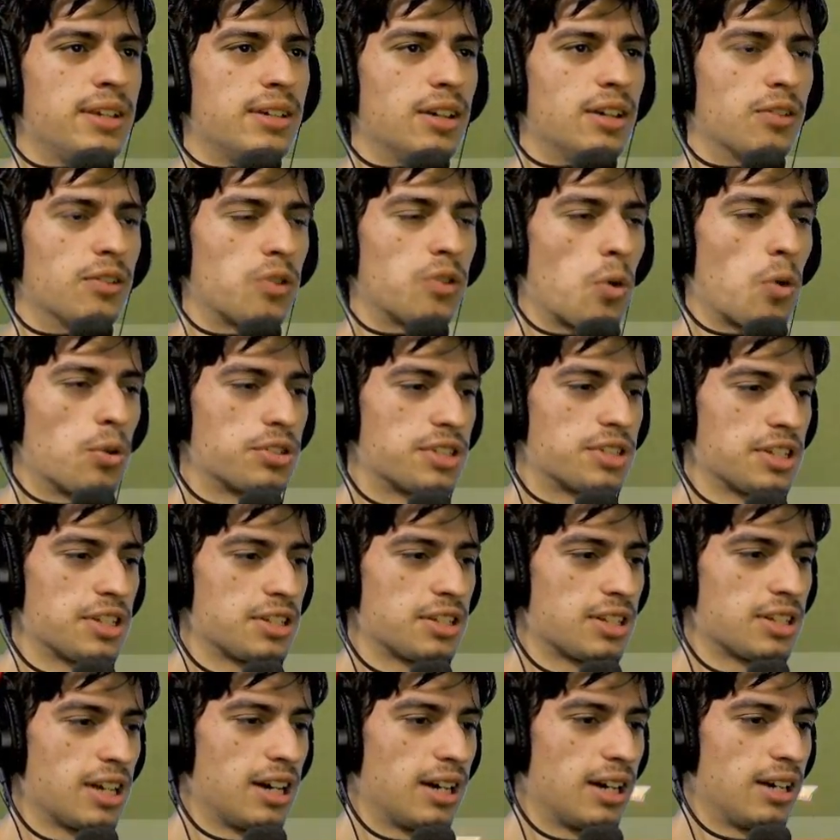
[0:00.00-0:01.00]
Of course,
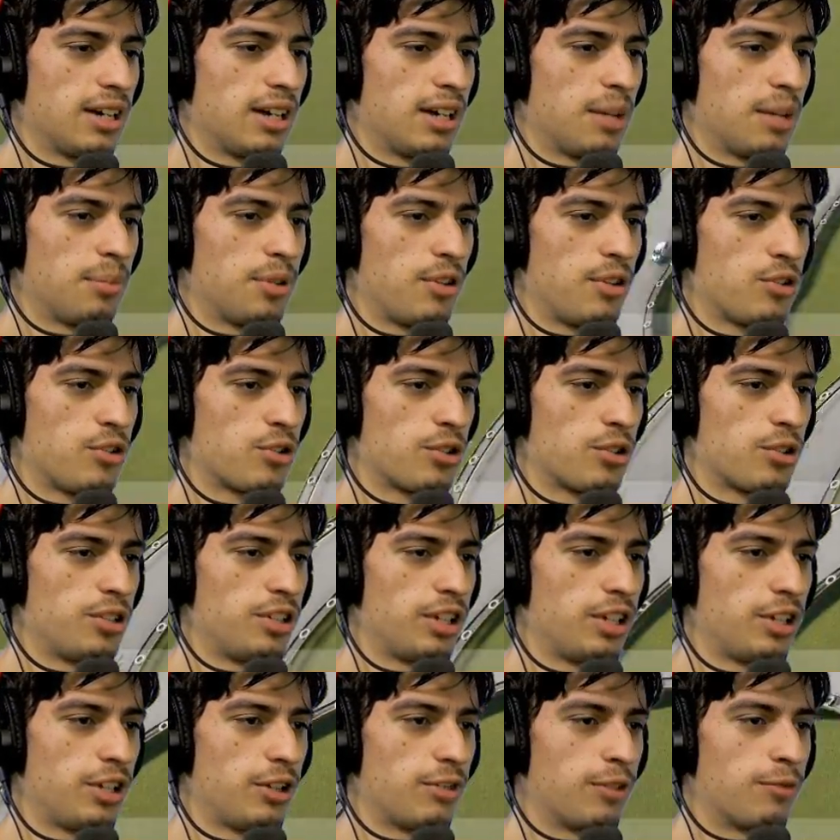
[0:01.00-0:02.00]
it's I'm pretty sure
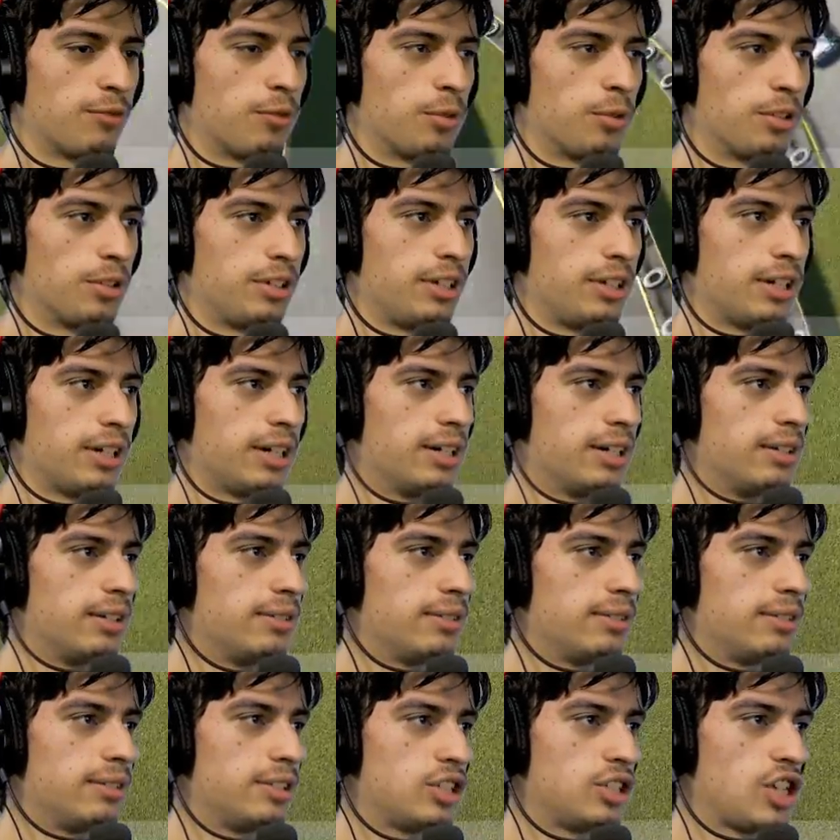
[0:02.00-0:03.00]
you can fully
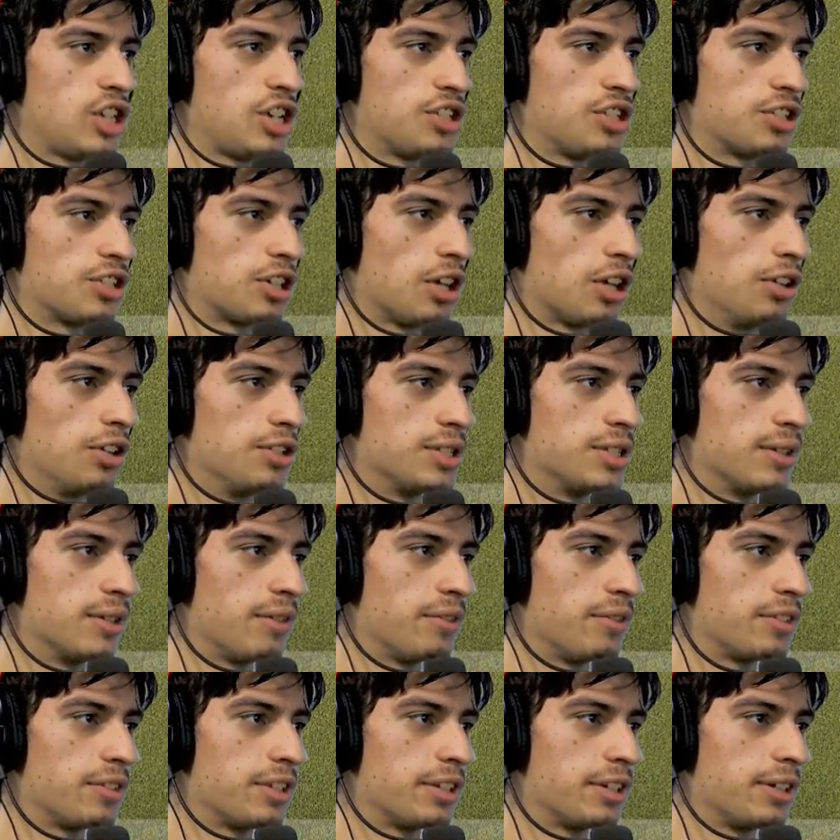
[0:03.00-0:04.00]
change the colors of
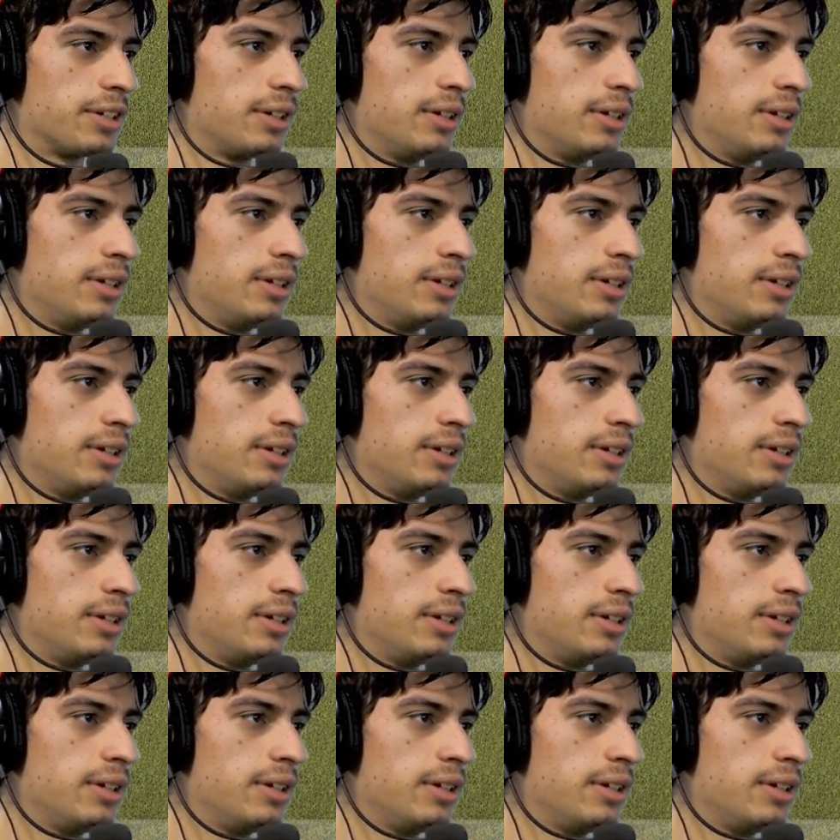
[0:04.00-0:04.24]
everything.